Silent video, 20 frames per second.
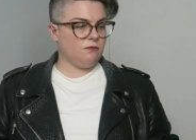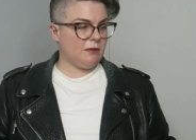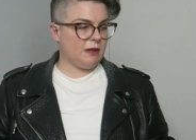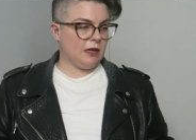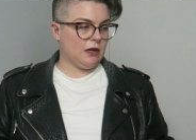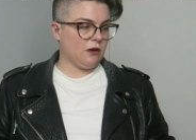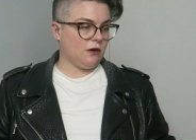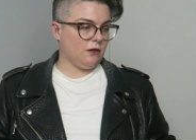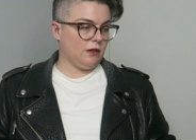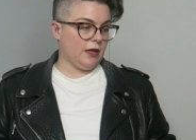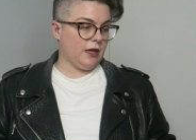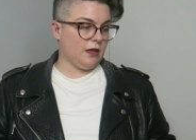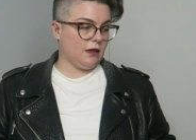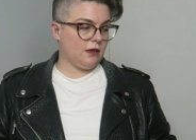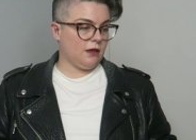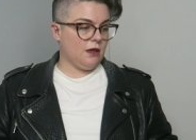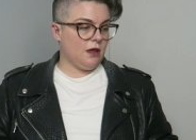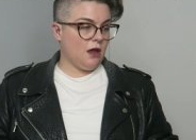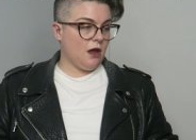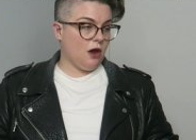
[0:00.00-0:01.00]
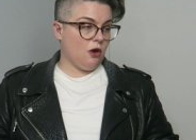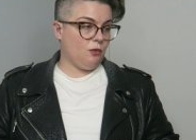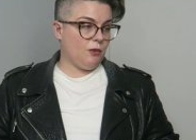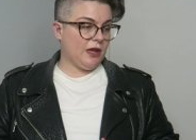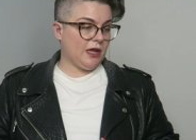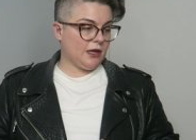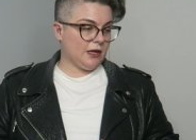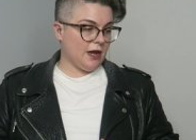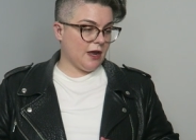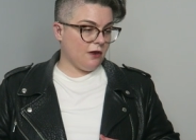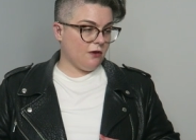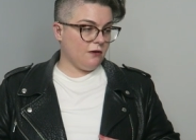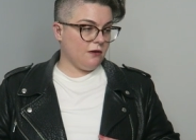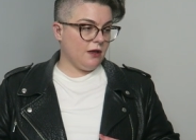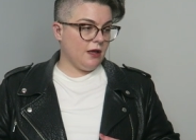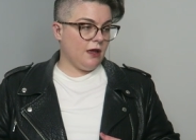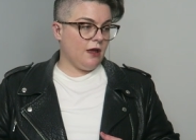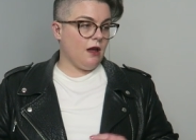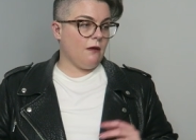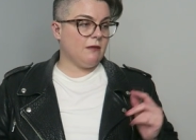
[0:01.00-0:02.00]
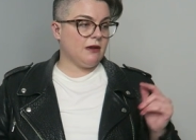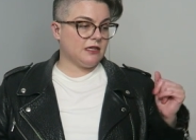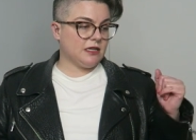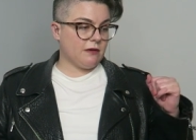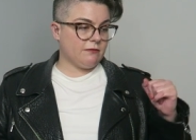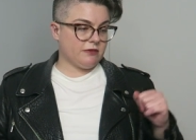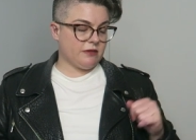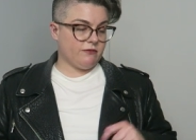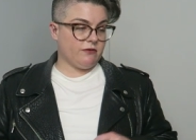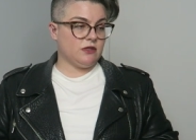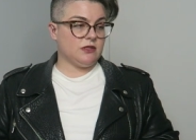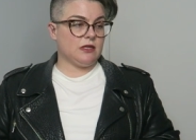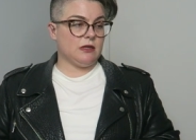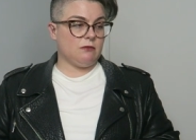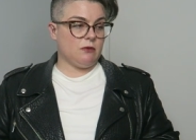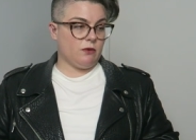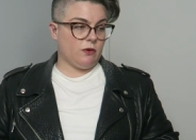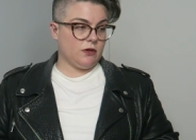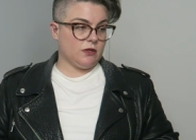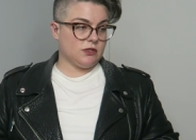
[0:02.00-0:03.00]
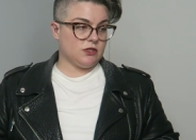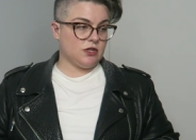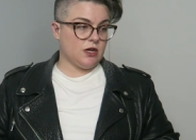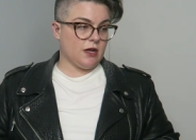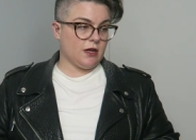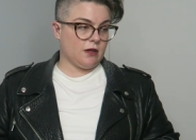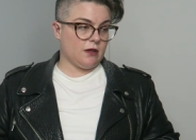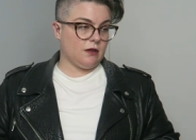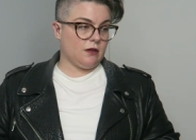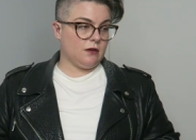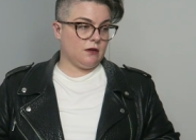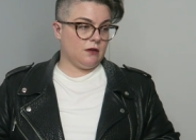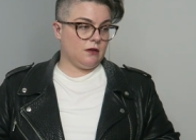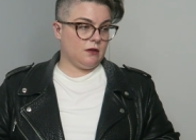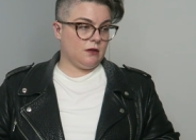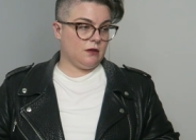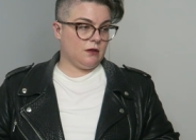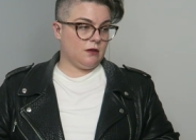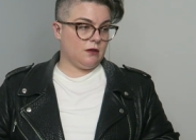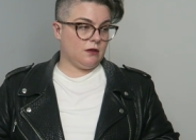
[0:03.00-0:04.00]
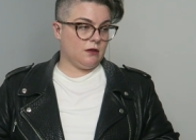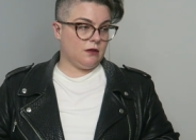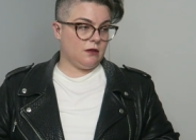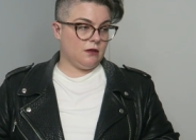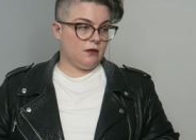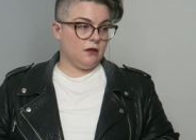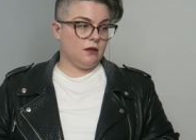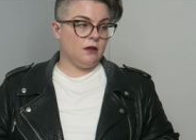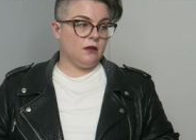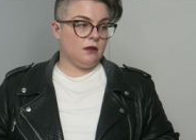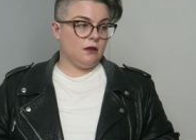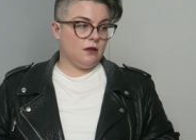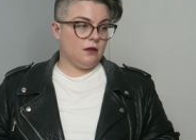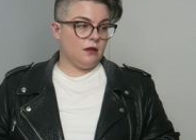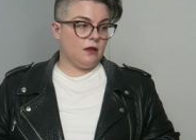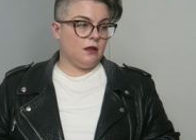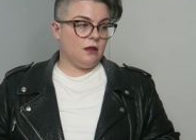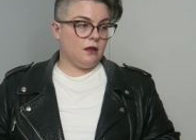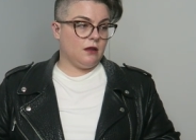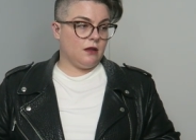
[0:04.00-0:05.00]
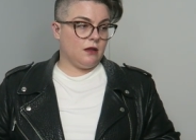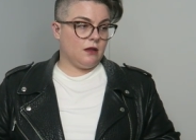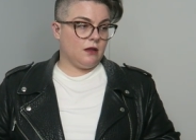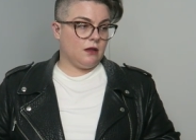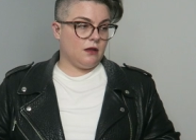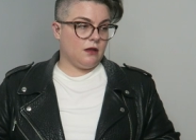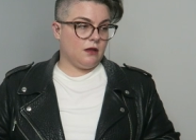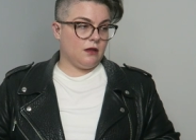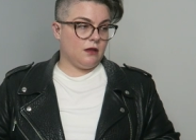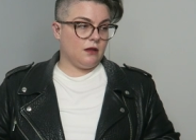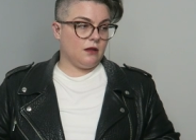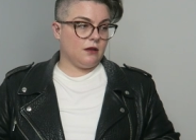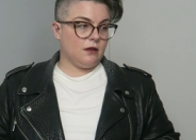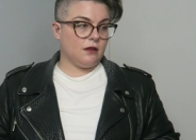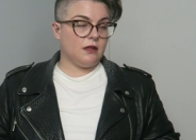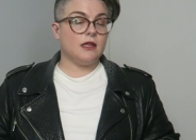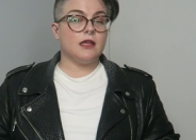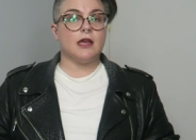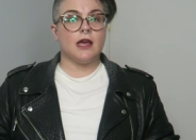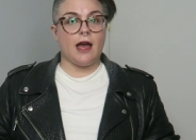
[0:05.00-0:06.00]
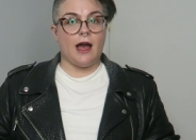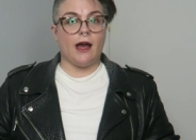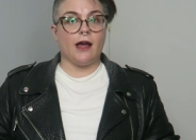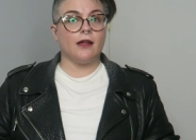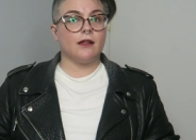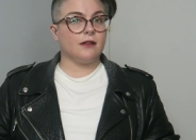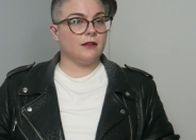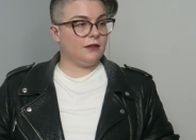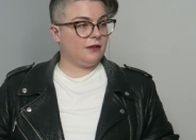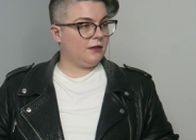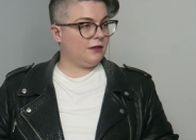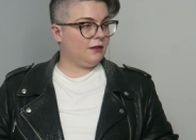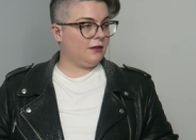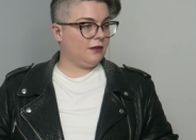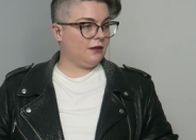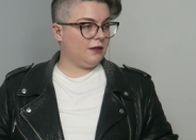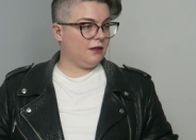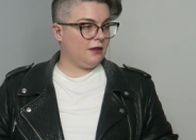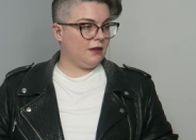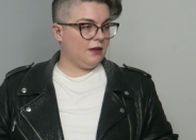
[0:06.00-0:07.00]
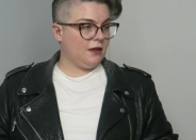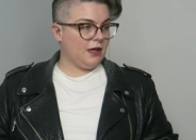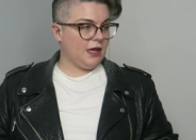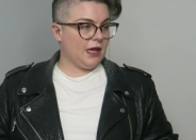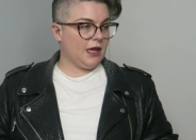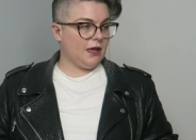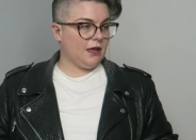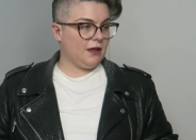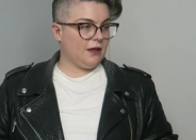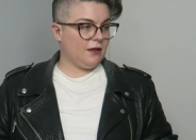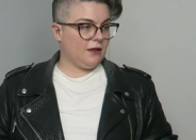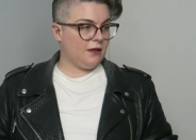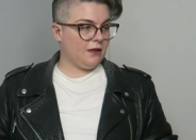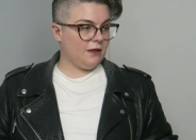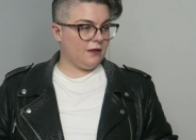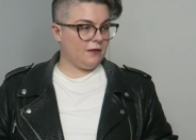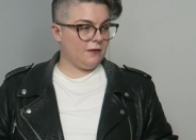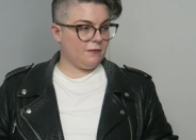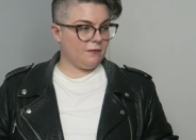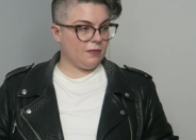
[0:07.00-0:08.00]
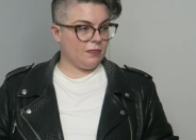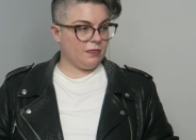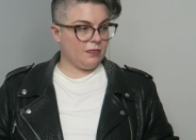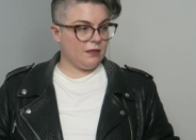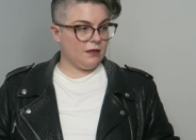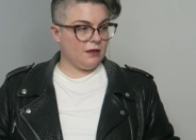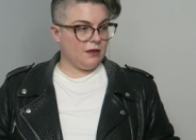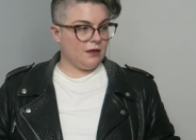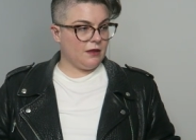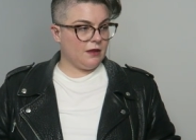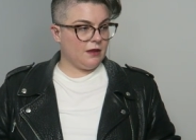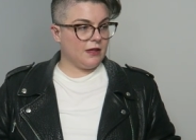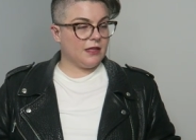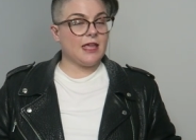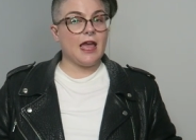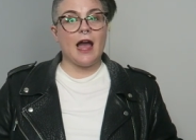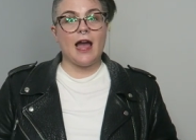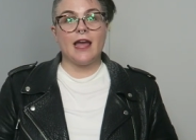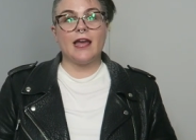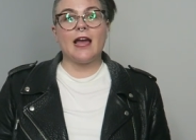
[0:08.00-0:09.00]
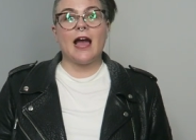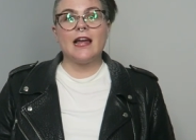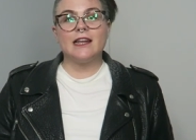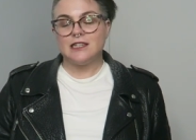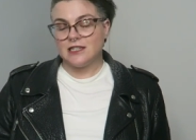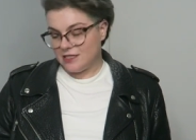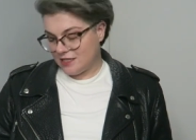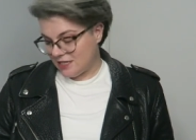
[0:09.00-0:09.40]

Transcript: you've been here like a week now. How many times have you seen me wear this jacket? Like almost every day. Yeah. Yeah. Like your wallet was in it just now. Yeah, I had